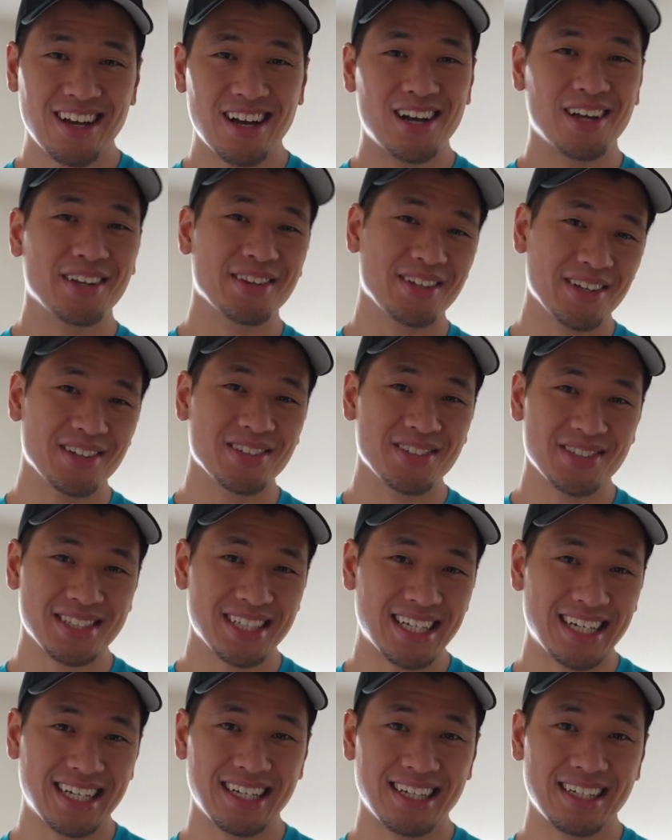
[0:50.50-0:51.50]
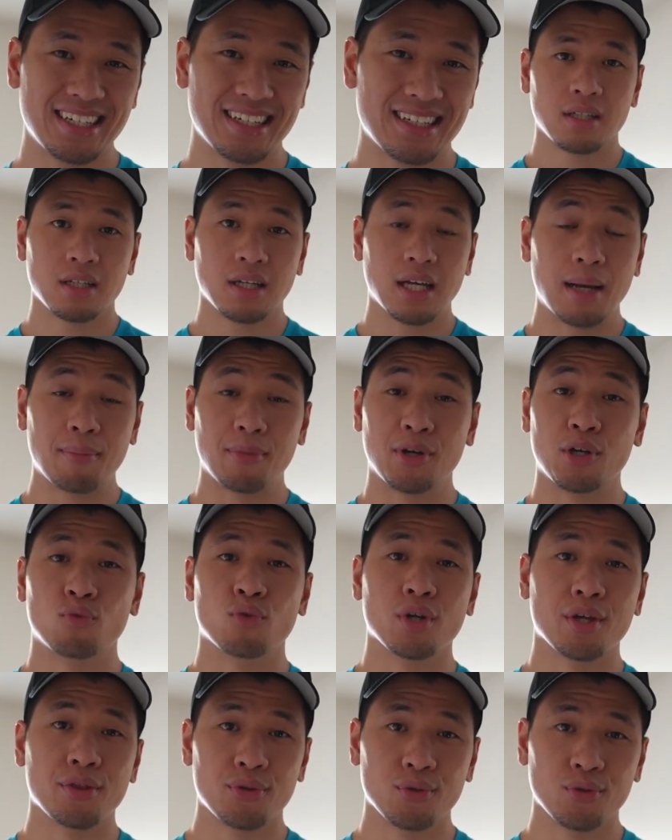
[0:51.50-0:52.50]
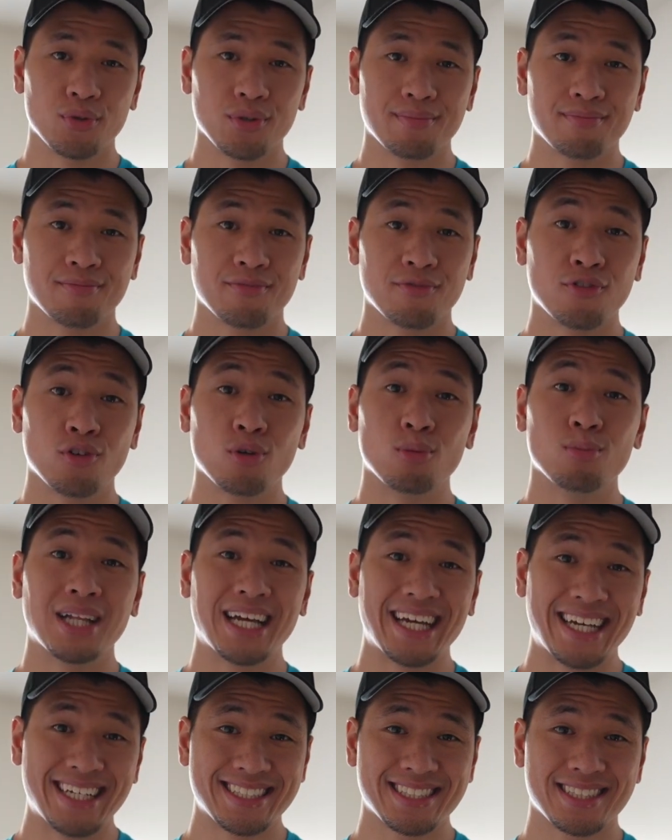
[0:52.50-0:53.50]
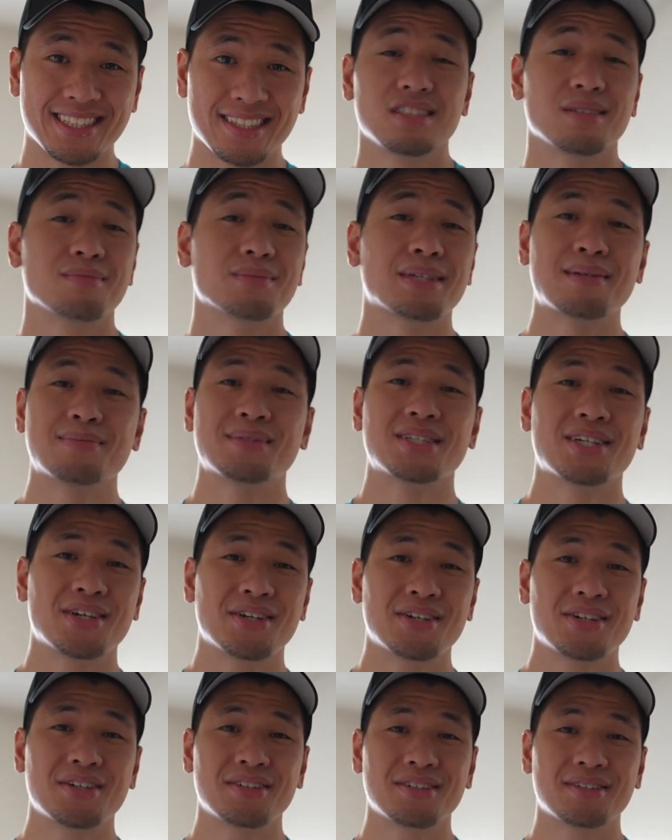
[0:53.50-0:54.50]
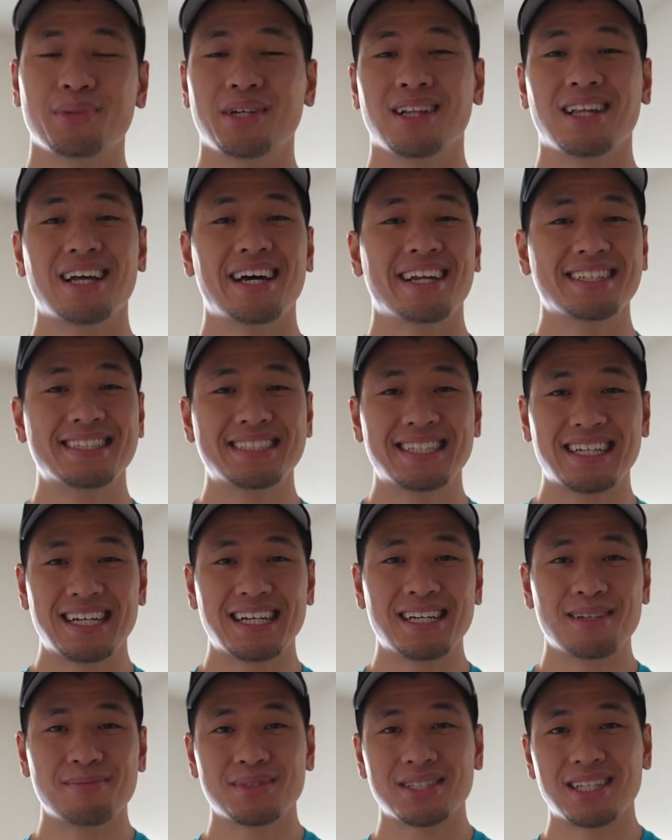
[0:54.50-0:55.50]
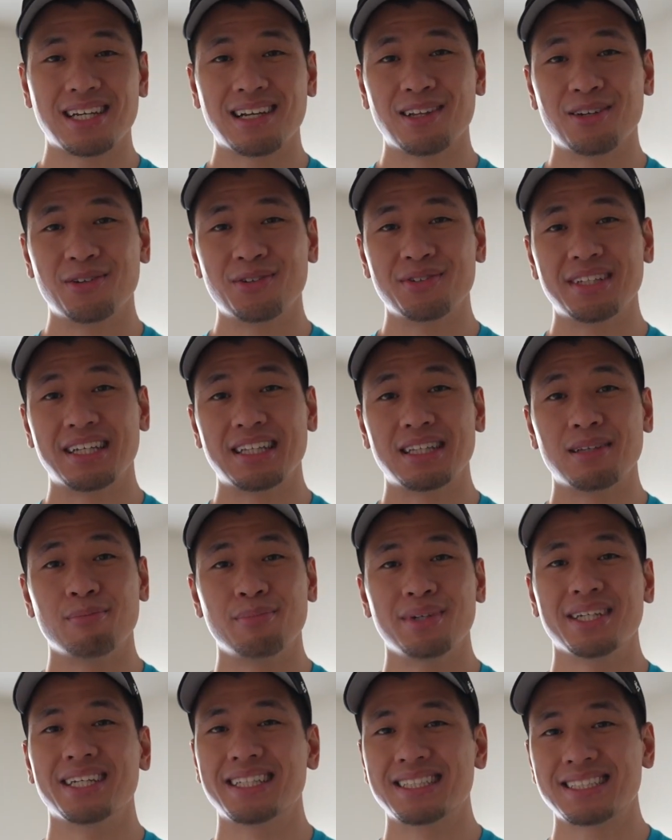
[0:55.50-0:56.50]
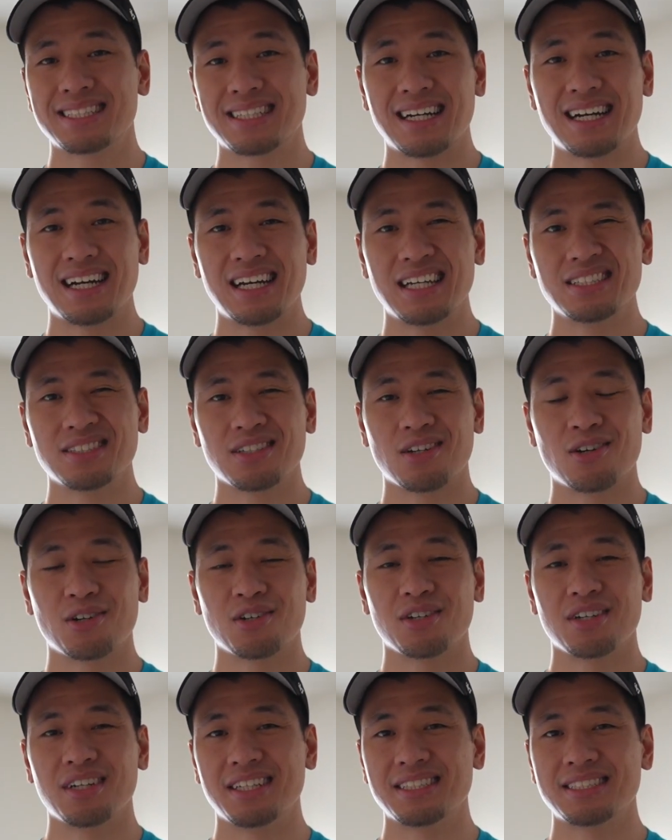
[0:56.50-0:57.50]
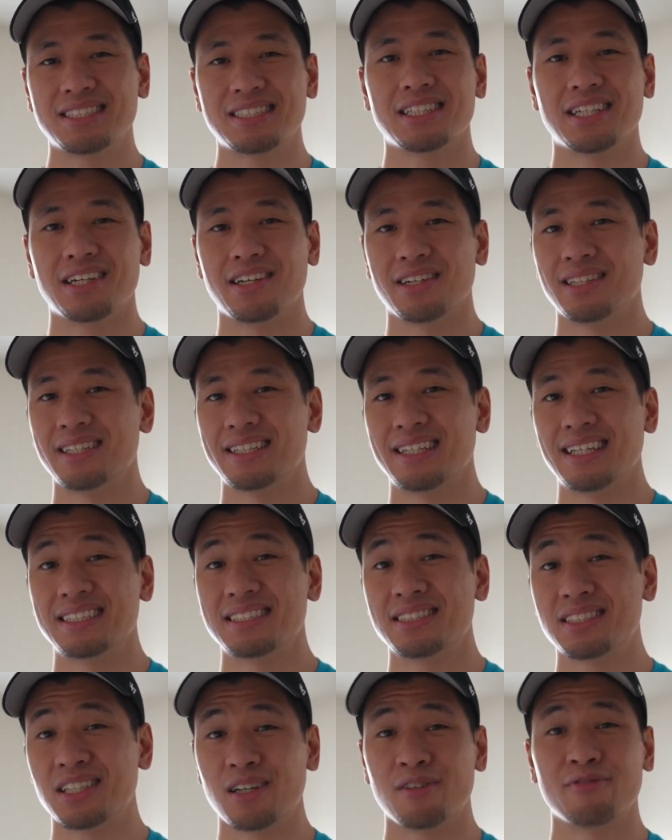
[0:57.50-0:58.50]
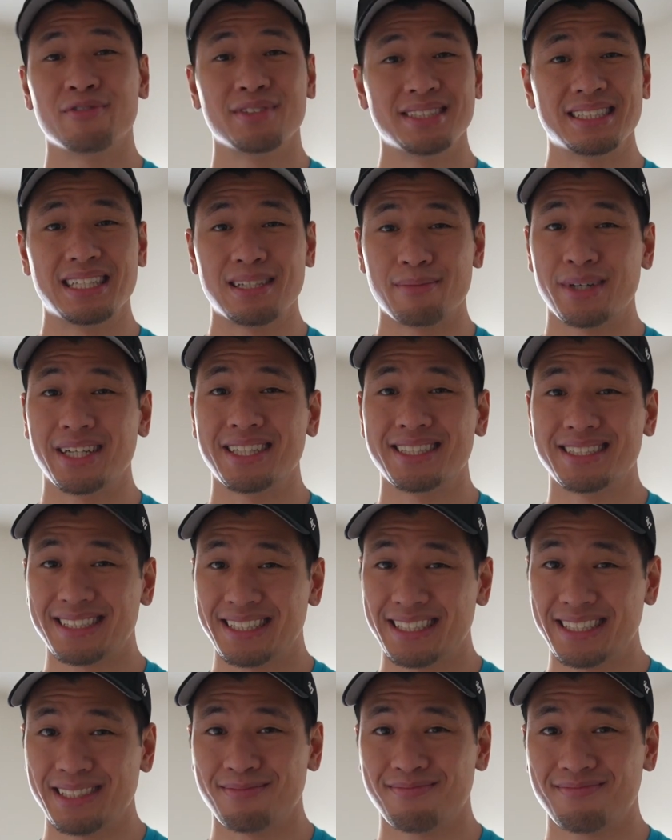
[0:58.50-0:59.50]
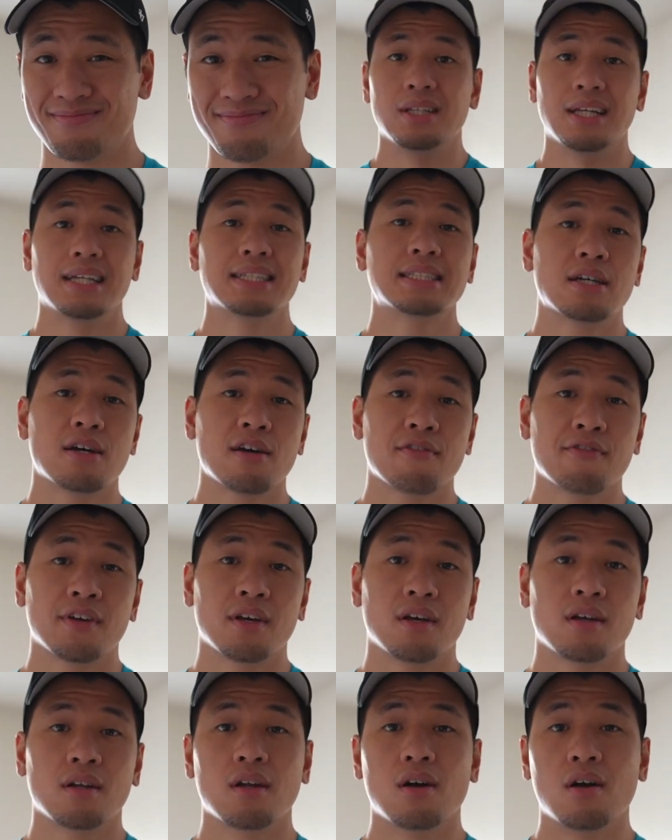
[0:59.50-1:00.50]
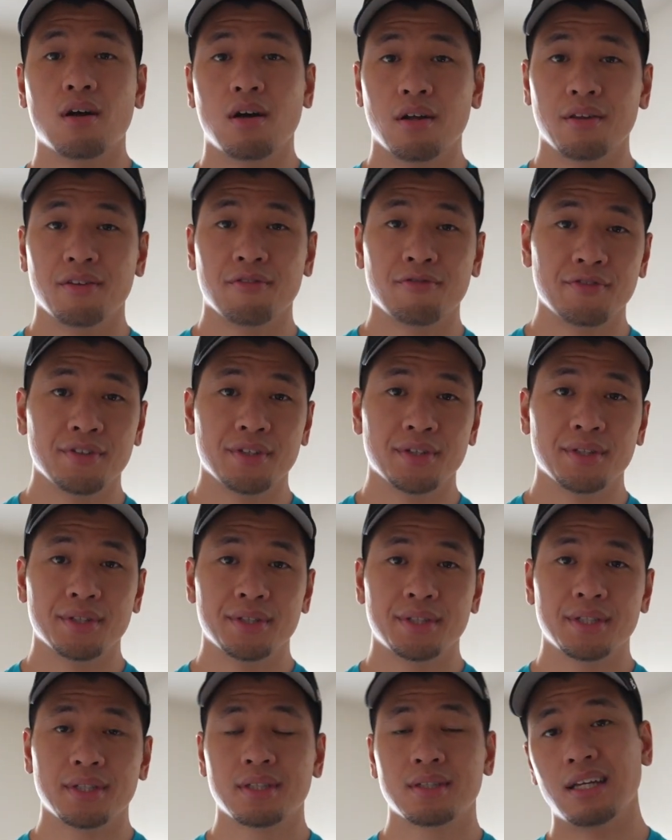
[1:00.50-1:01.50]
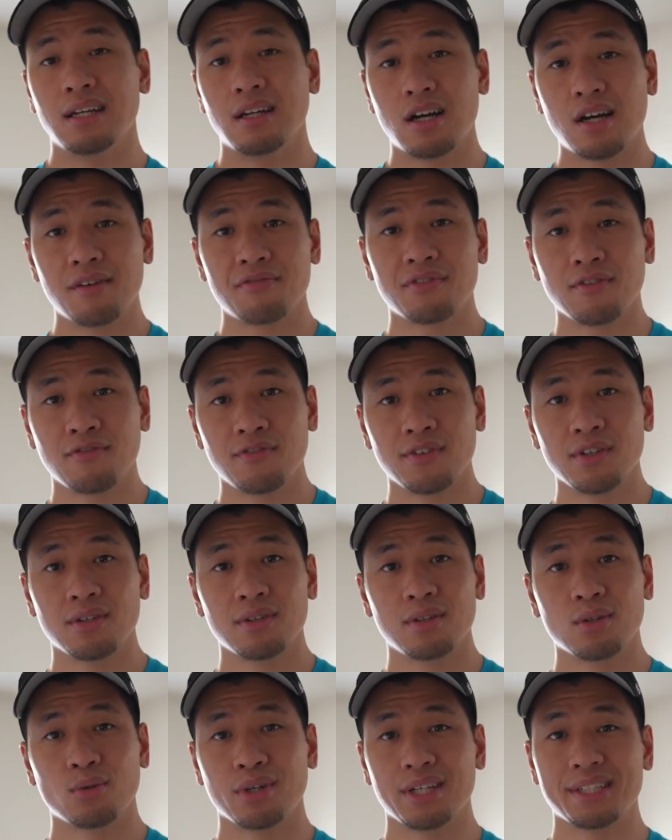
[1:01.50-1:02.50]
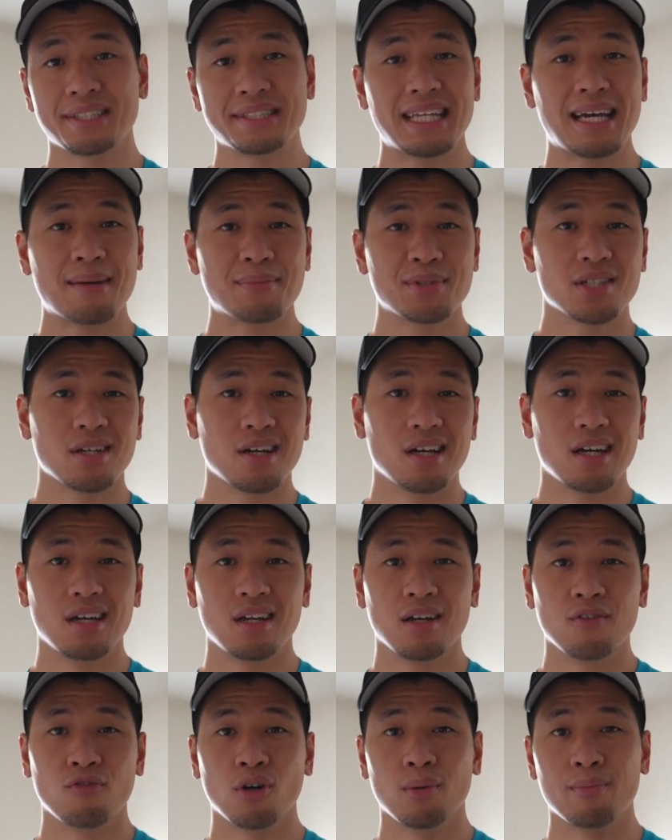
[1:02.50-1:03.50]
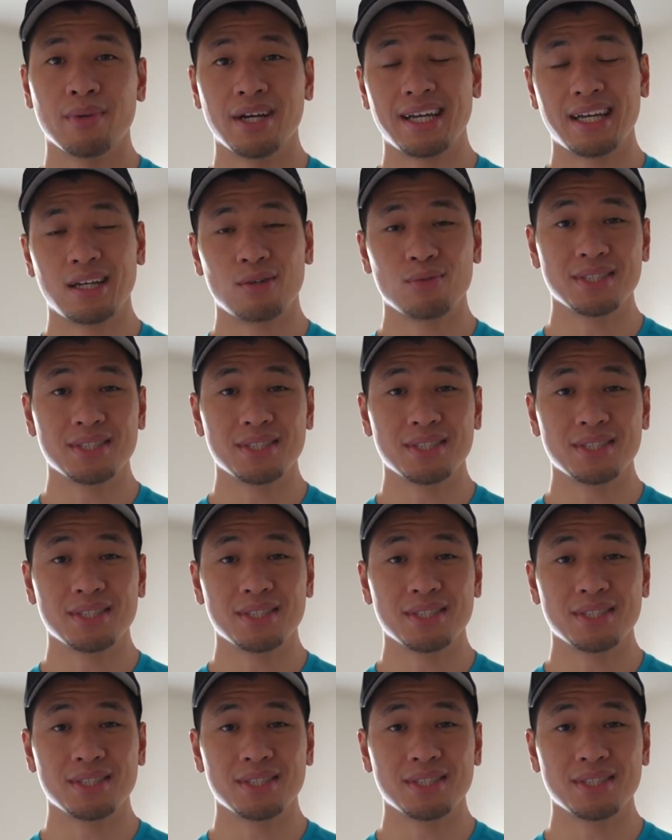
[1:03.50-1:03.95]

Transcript: on the other side, I'm gonna run through him full blast. Sometimes it hurt, but a lot of times I learned that the biggest guys aren't necessarily as tough as they might seem. So that's how I felt on the field, and off the field, a quick snapshot of where my head